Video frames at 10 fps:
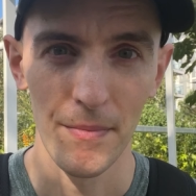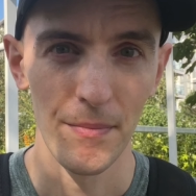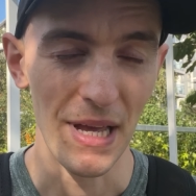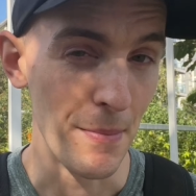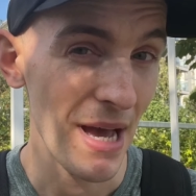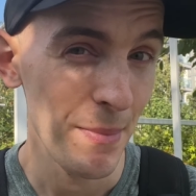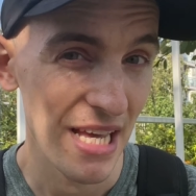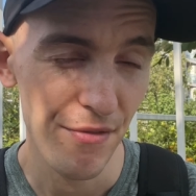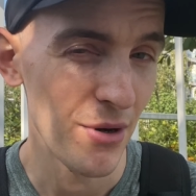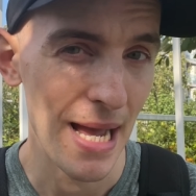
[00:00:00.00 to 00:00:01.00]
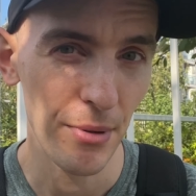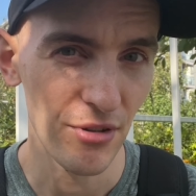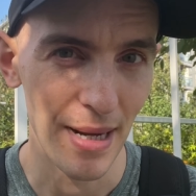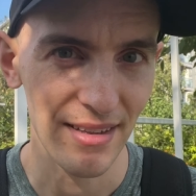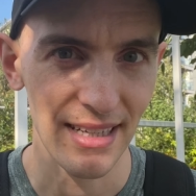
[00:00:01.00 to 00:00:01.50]
But yeah, maybe if you're able to
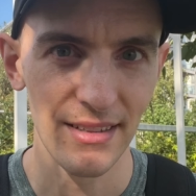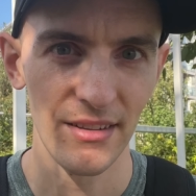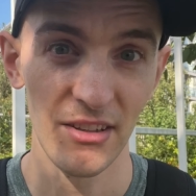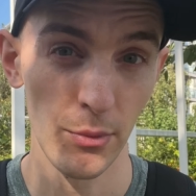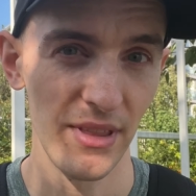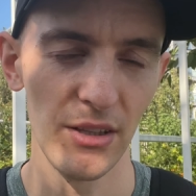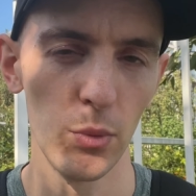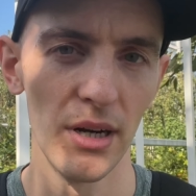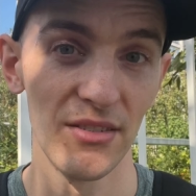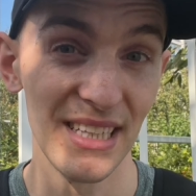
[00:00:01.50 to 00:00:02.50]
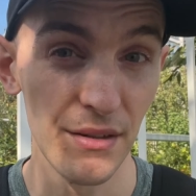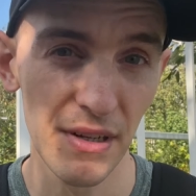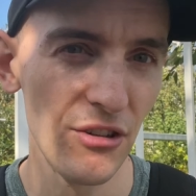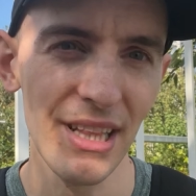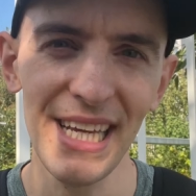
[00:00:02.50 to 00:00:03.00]
make sentences with these words
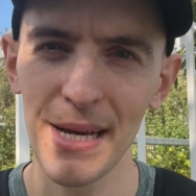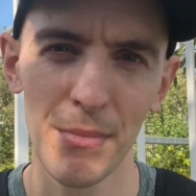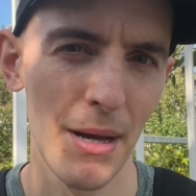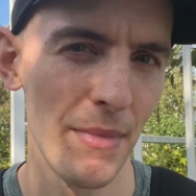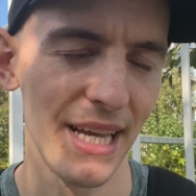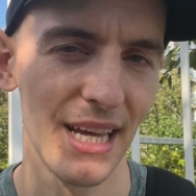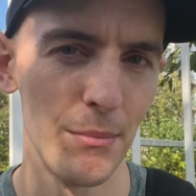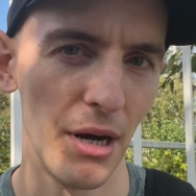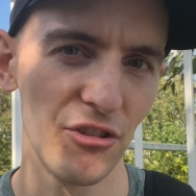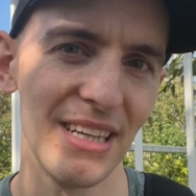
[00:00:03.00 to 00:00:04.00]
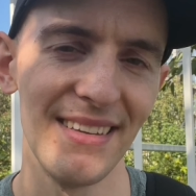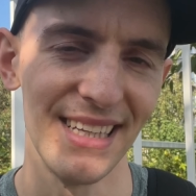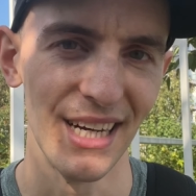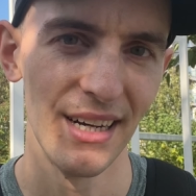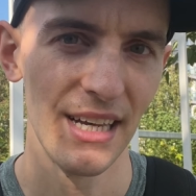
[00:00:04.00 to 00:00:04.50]
individually, it might make it much
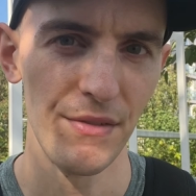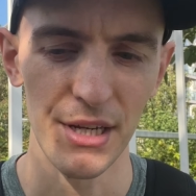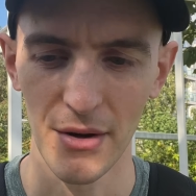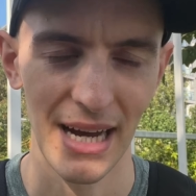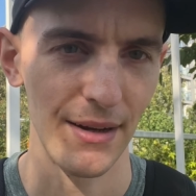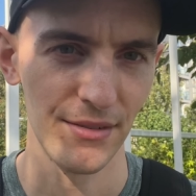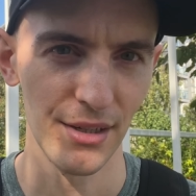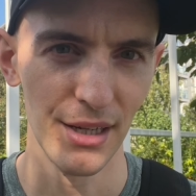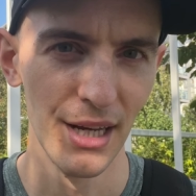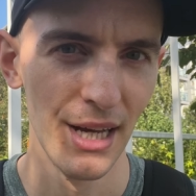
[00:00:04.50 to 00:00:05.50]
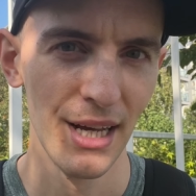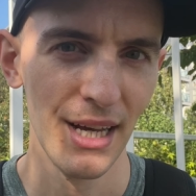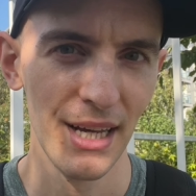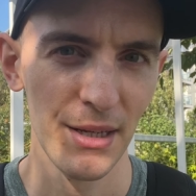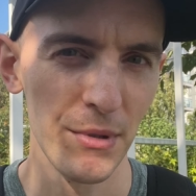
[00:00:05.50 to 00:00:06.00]
easier if you don't have to
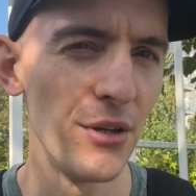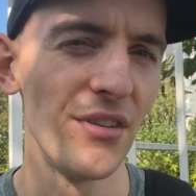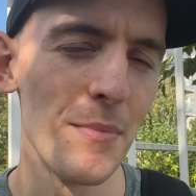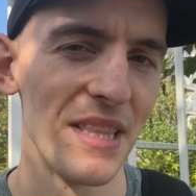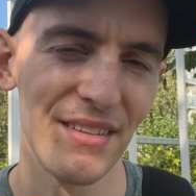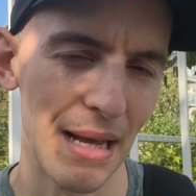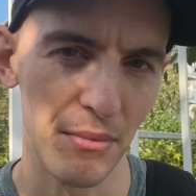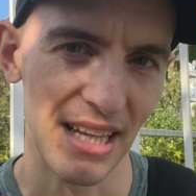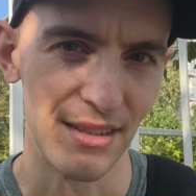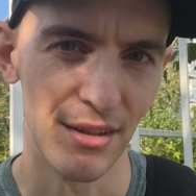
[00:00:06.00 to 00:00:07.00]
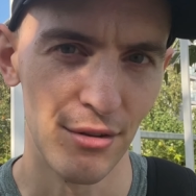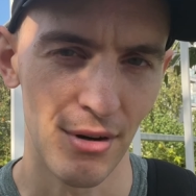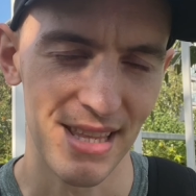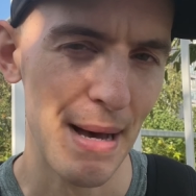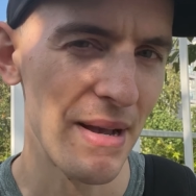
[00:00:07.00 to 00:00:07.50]
use them in the same sentence,
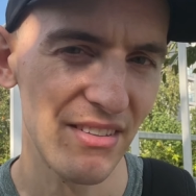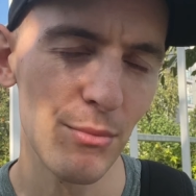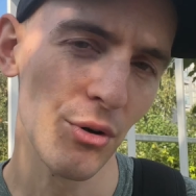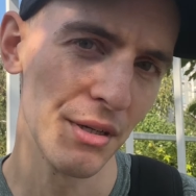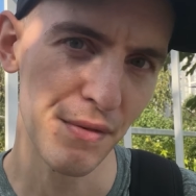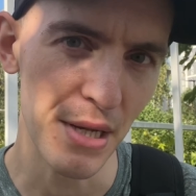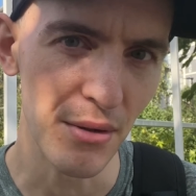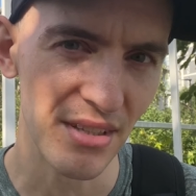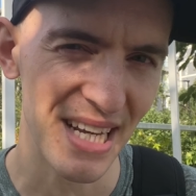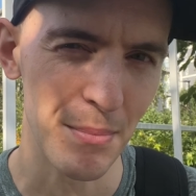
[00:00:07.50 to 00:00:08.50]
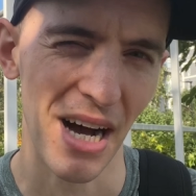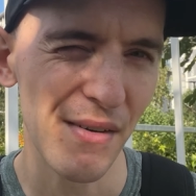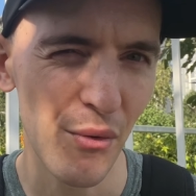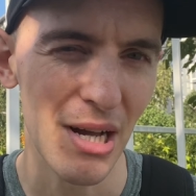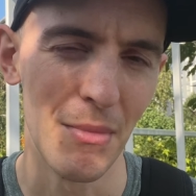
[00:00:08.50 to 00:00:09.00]
right? That makes it more confusing, but I
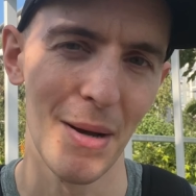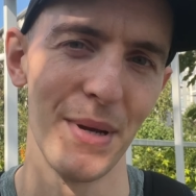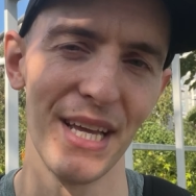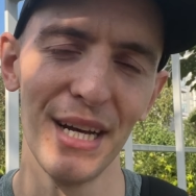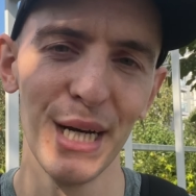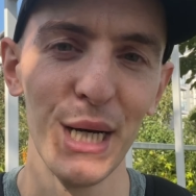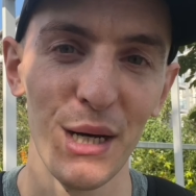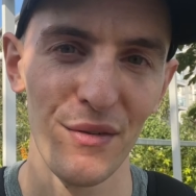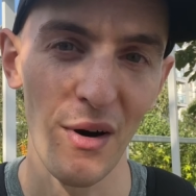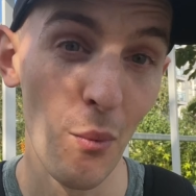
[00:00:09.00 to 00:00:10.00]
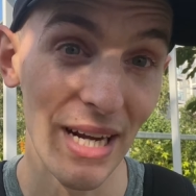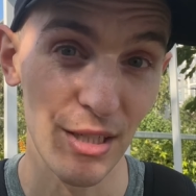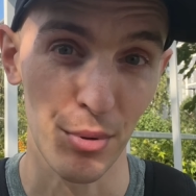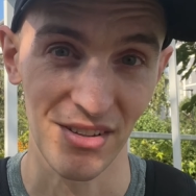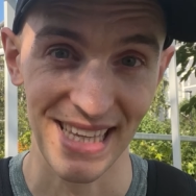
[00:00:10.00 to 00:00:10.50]
thought it might be a fun way to
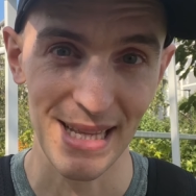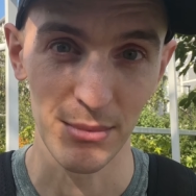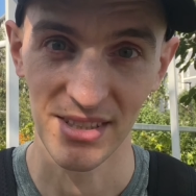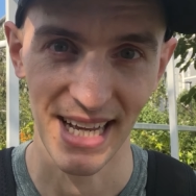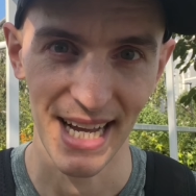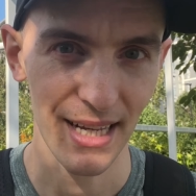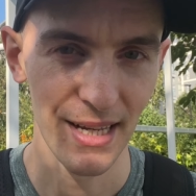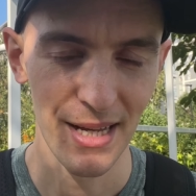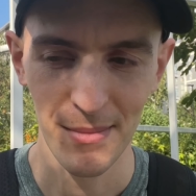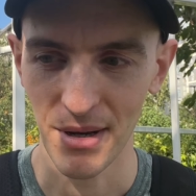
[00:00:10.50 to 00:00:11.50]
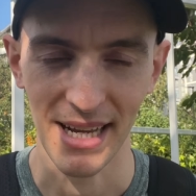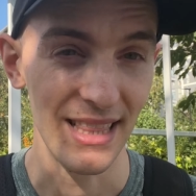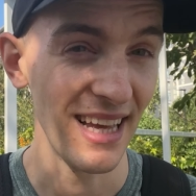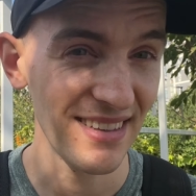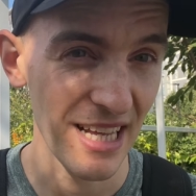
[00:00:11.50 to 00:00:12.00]
present them today. Okay,
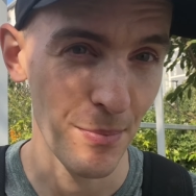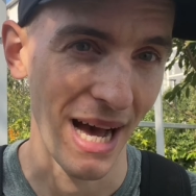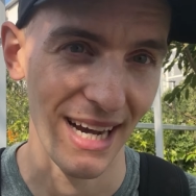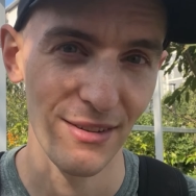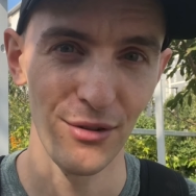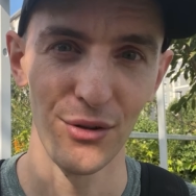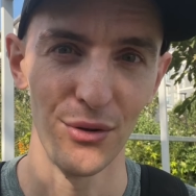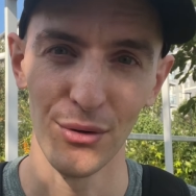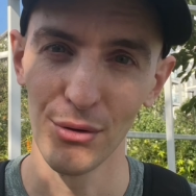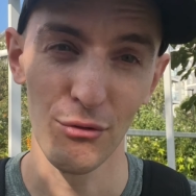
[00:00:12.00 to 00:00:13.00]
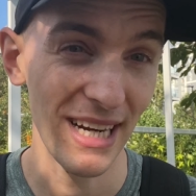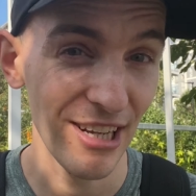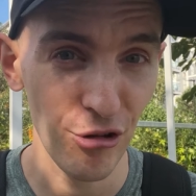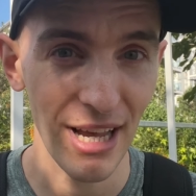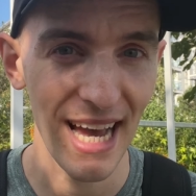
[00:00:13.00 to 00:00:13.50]
let's head back to
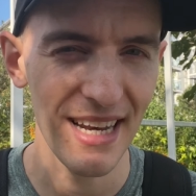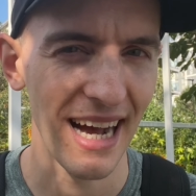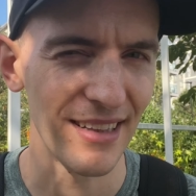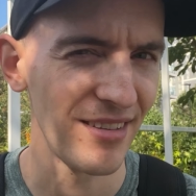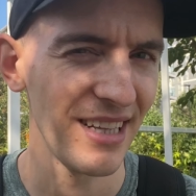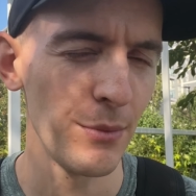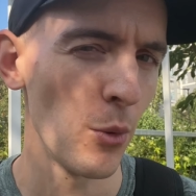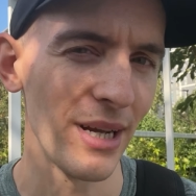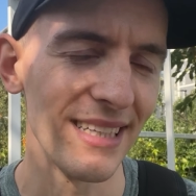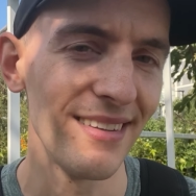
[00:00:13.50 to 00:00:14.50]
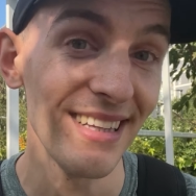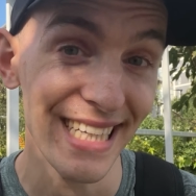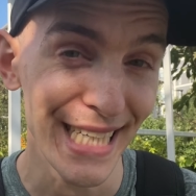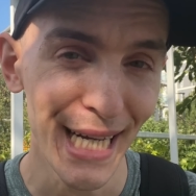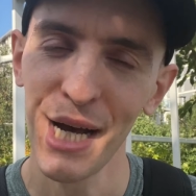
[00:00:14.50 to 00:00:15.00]
Greenwich again and see what we can
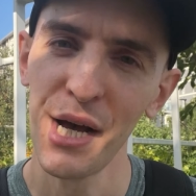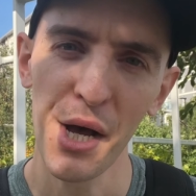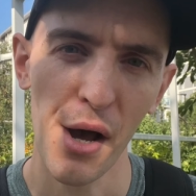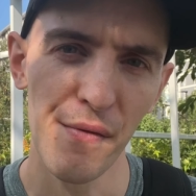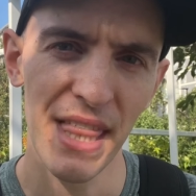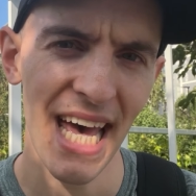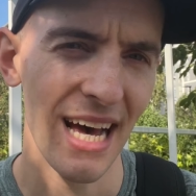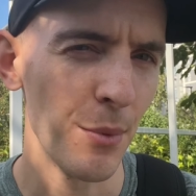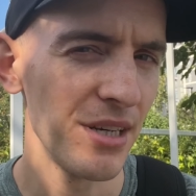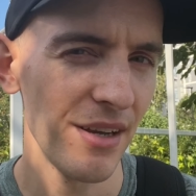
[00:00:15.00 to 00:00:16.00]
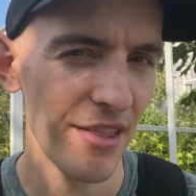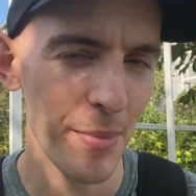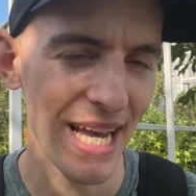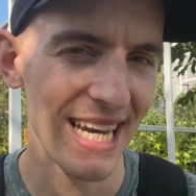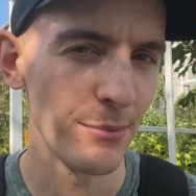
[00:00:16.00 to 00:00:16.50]
see over there. I wonder if there'll be
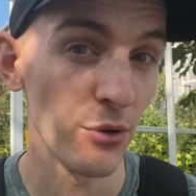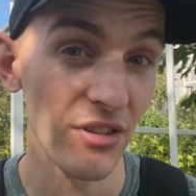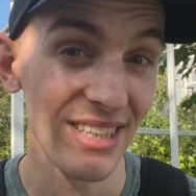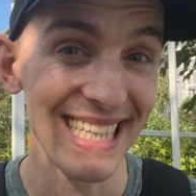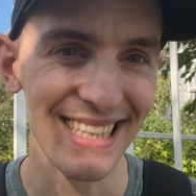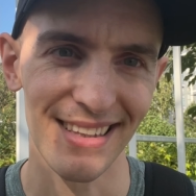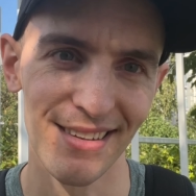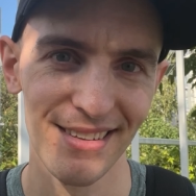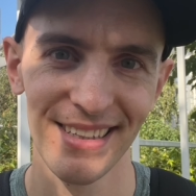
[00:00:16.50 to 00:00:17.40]
any more scenes.